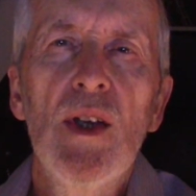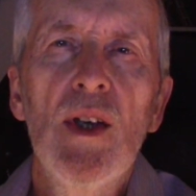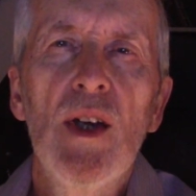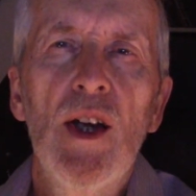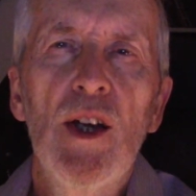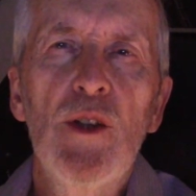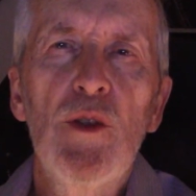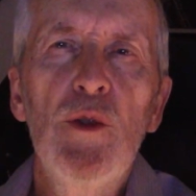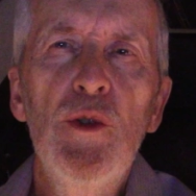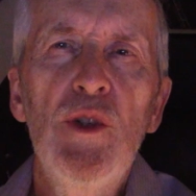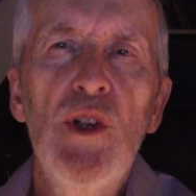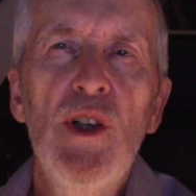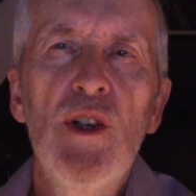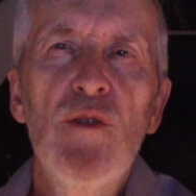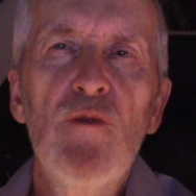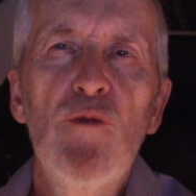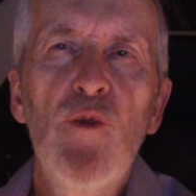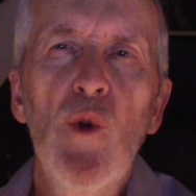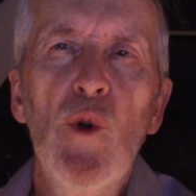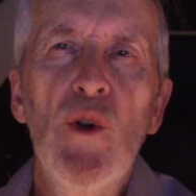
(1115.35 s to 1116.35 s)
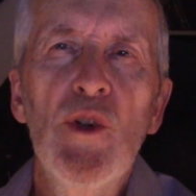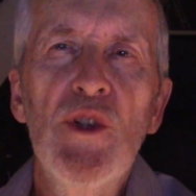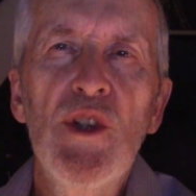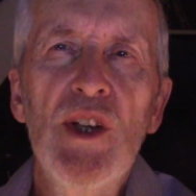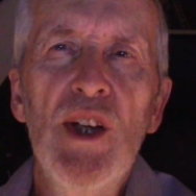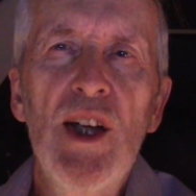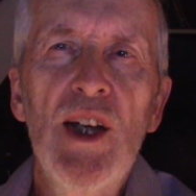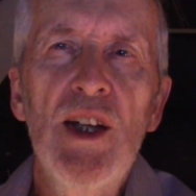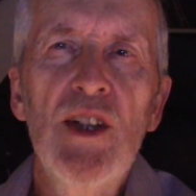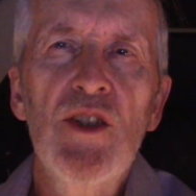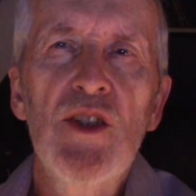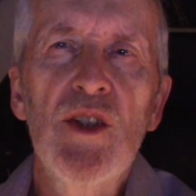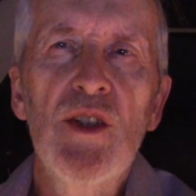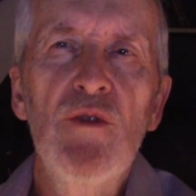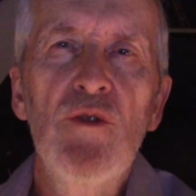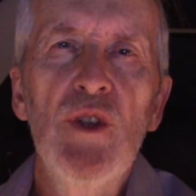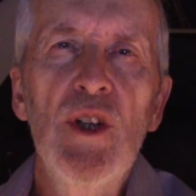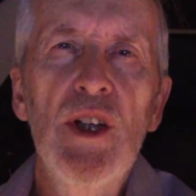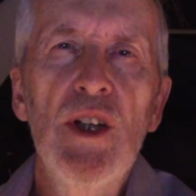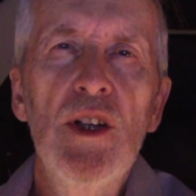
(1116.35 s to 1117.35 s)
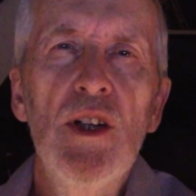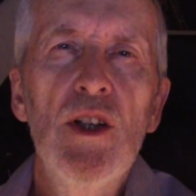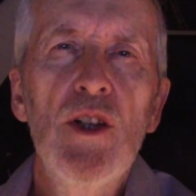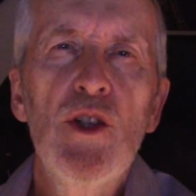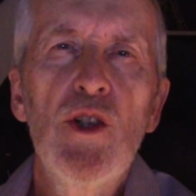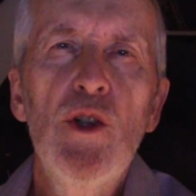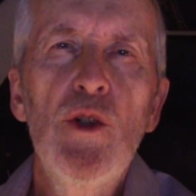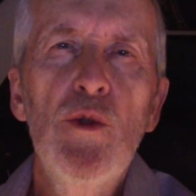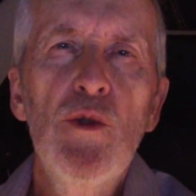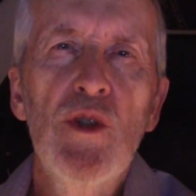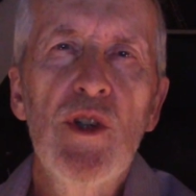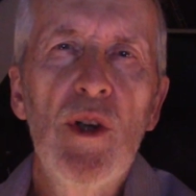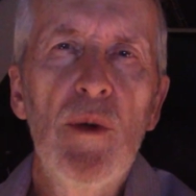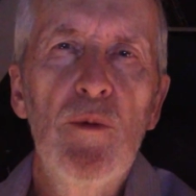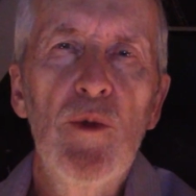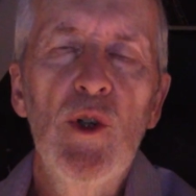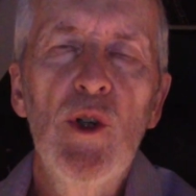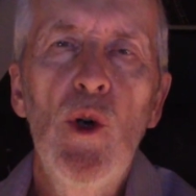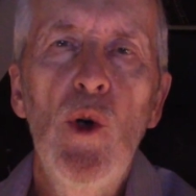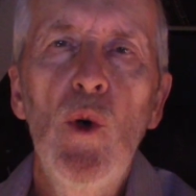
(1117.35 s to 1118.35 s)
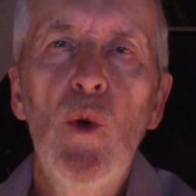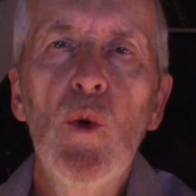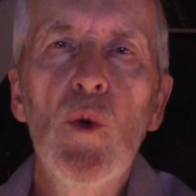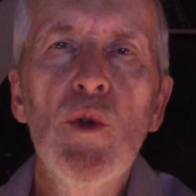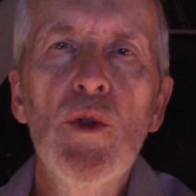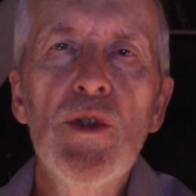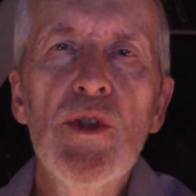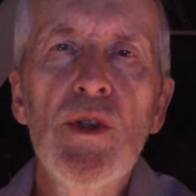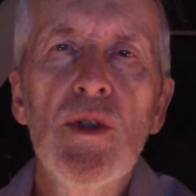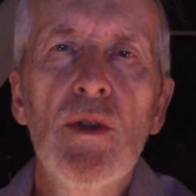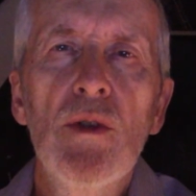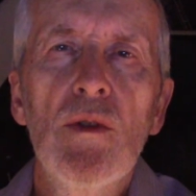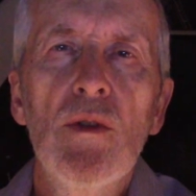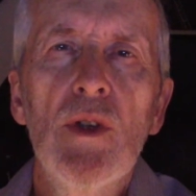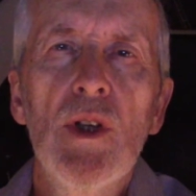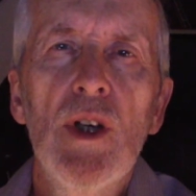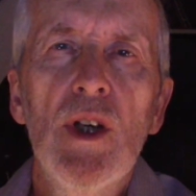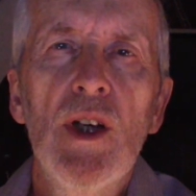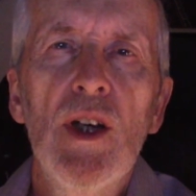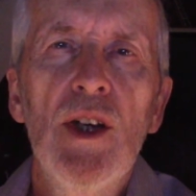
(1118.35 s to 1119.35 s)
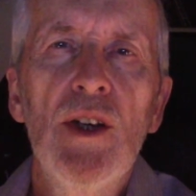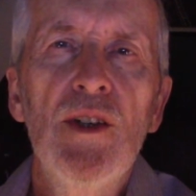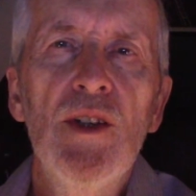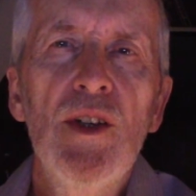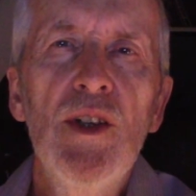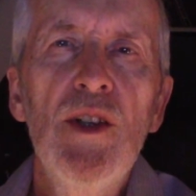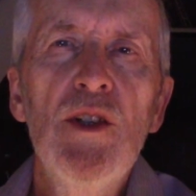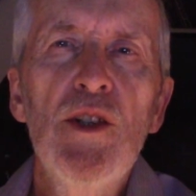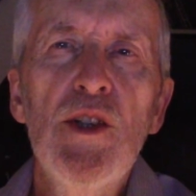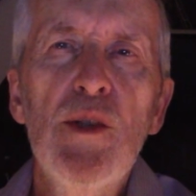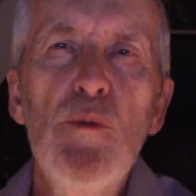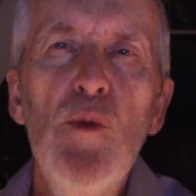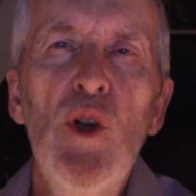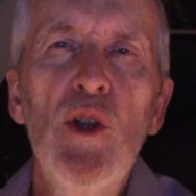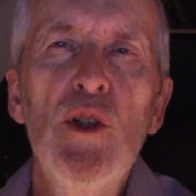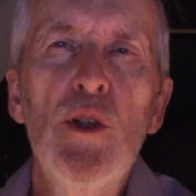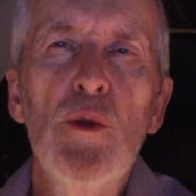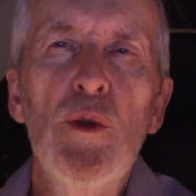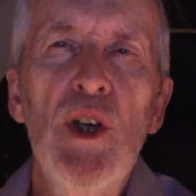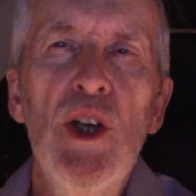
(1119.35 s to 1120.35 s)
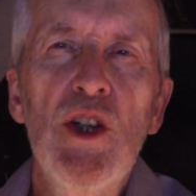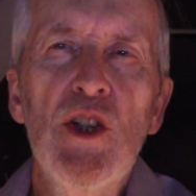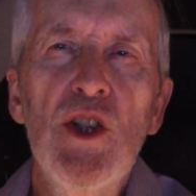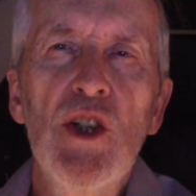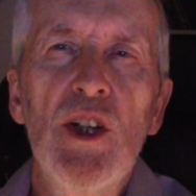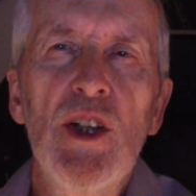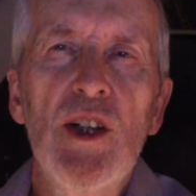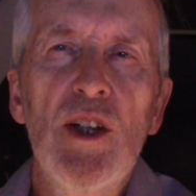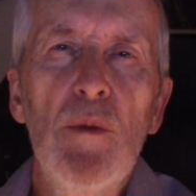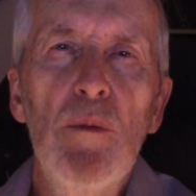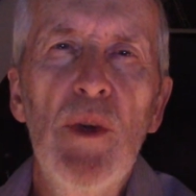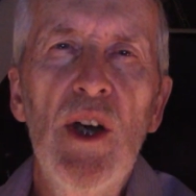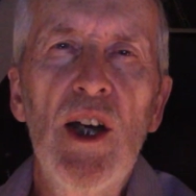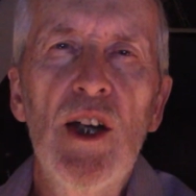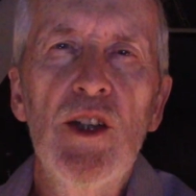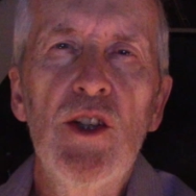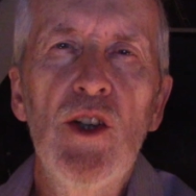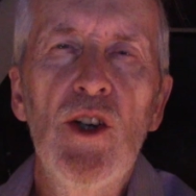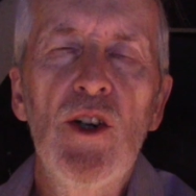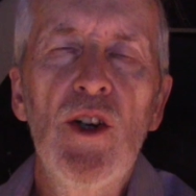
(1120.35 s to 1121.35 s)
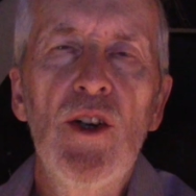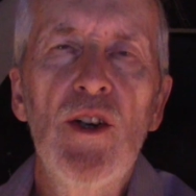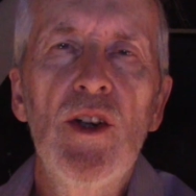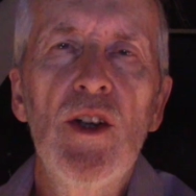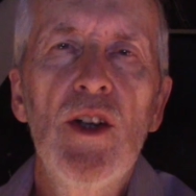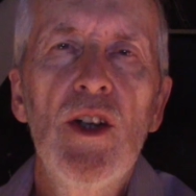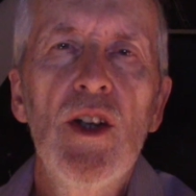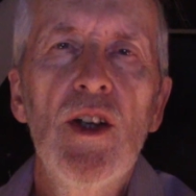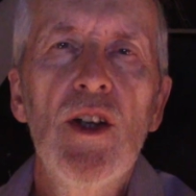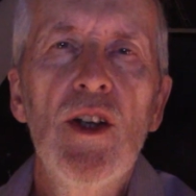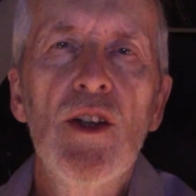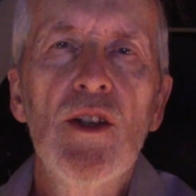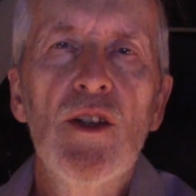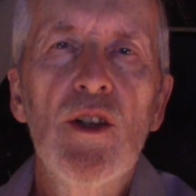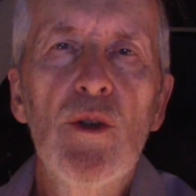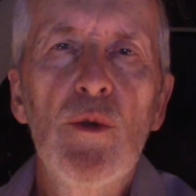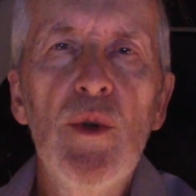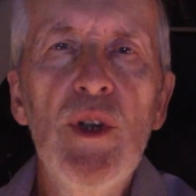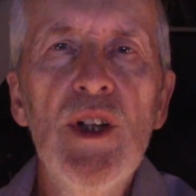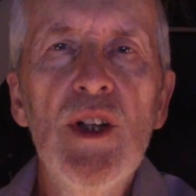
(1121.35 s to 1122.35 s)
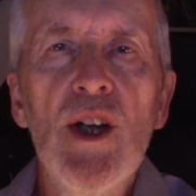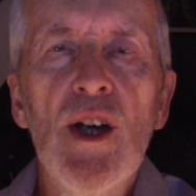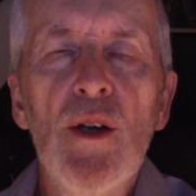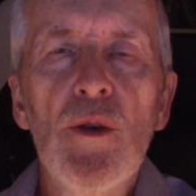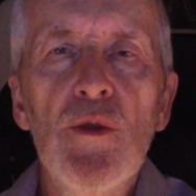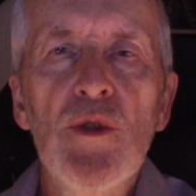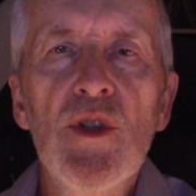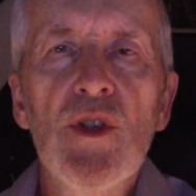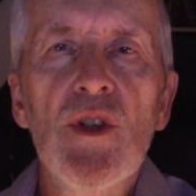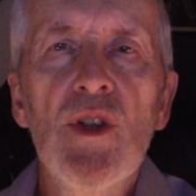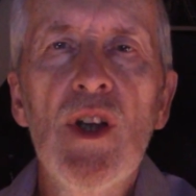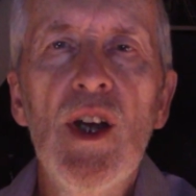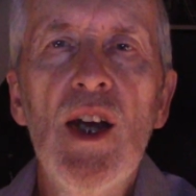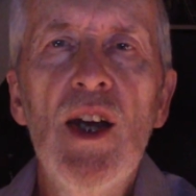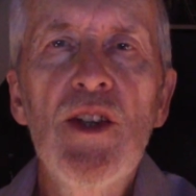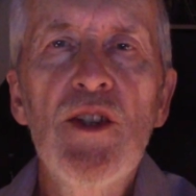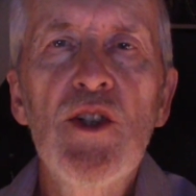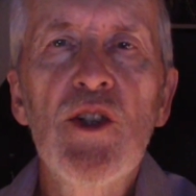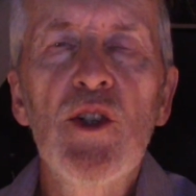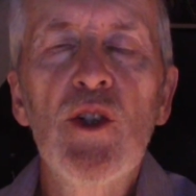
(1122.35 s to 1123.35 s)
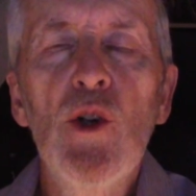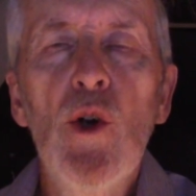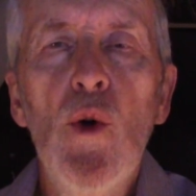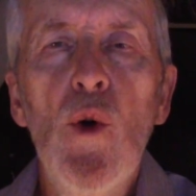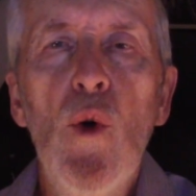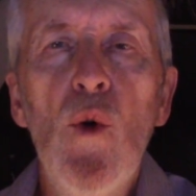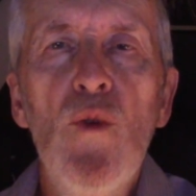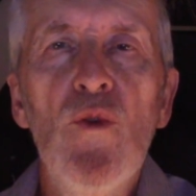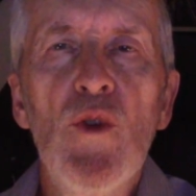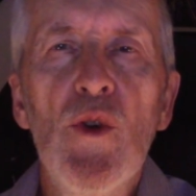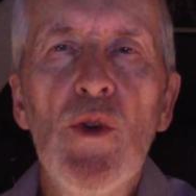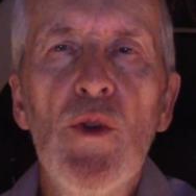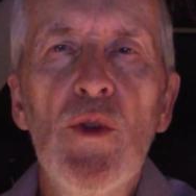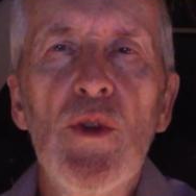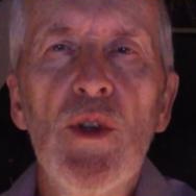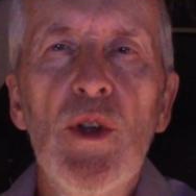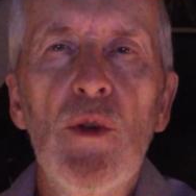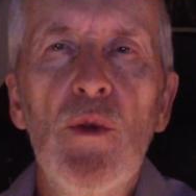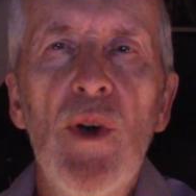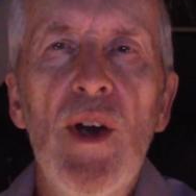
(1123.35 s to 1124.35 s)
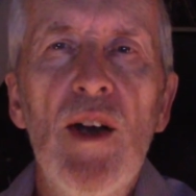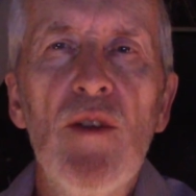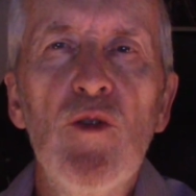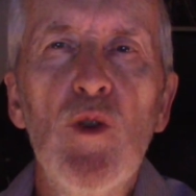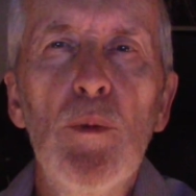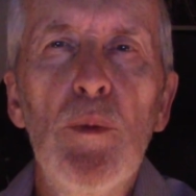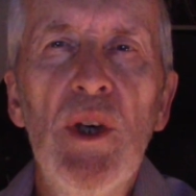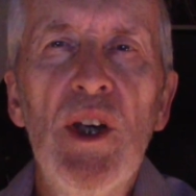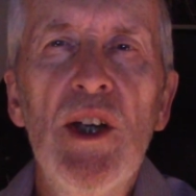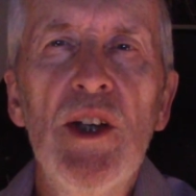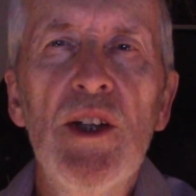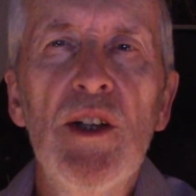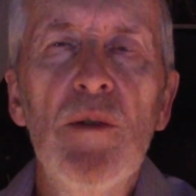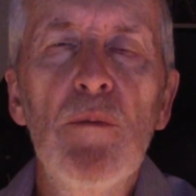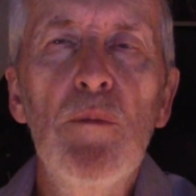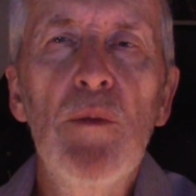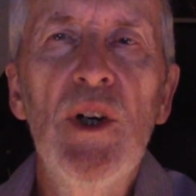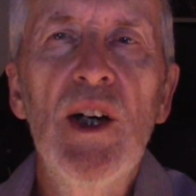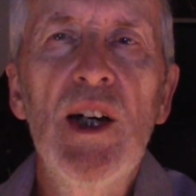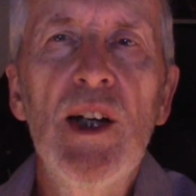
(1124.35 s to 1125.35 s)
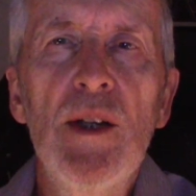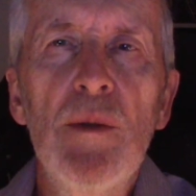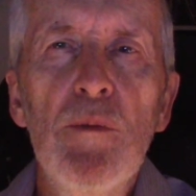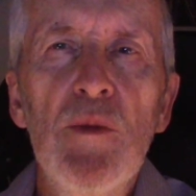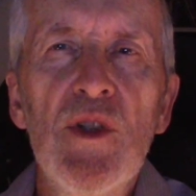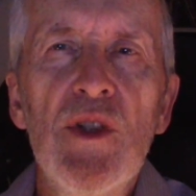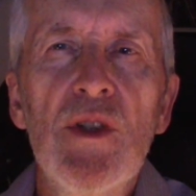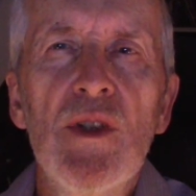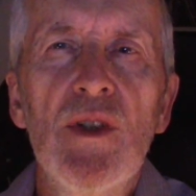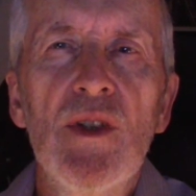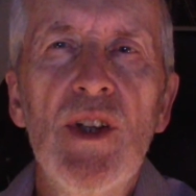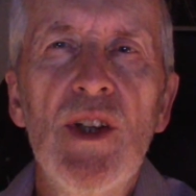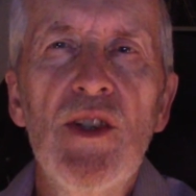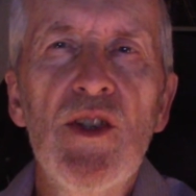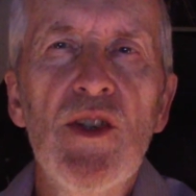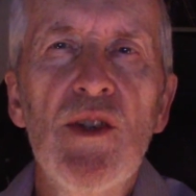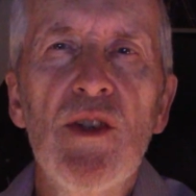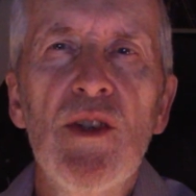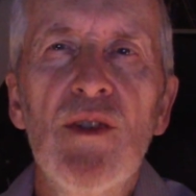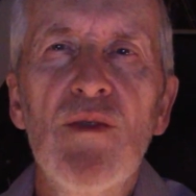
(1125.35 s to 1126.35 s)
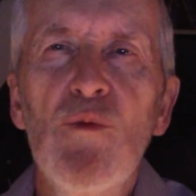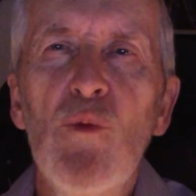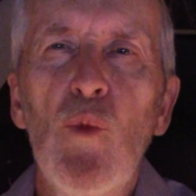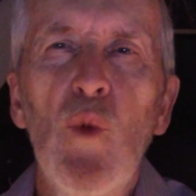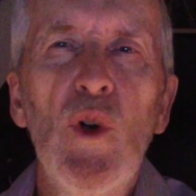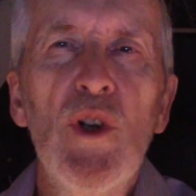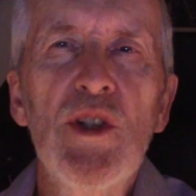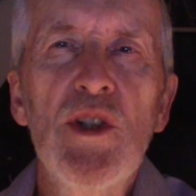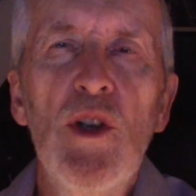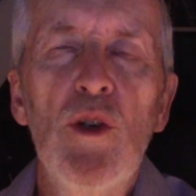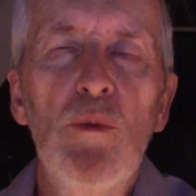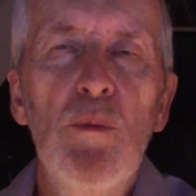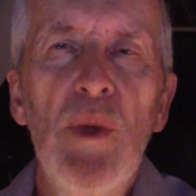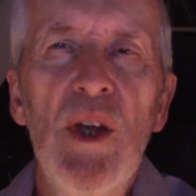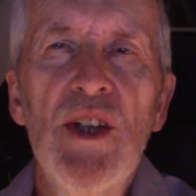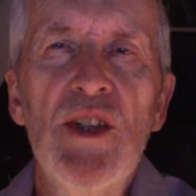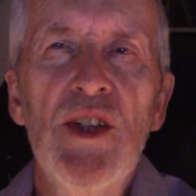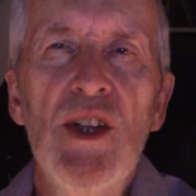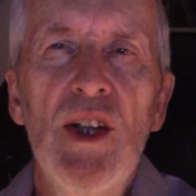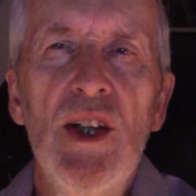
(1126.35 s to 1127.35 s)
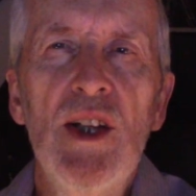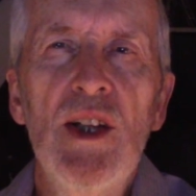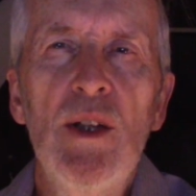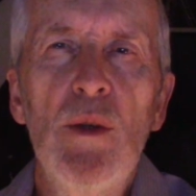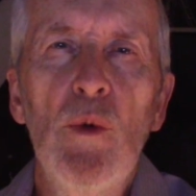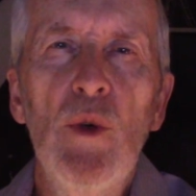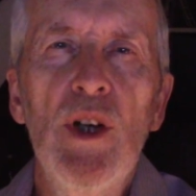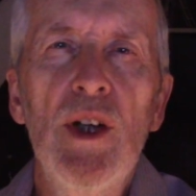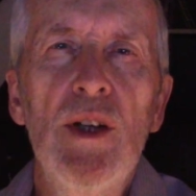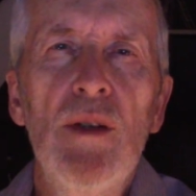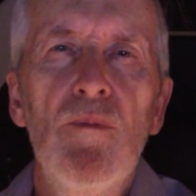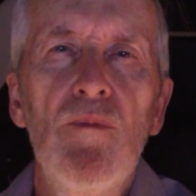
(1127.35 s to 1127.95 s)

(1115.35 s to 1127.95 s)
I could not afford to excavate 2 separate holes, and in a small location like a backyard, the greenhouse has to go over the gravel bed and pipes. That works out best anyway.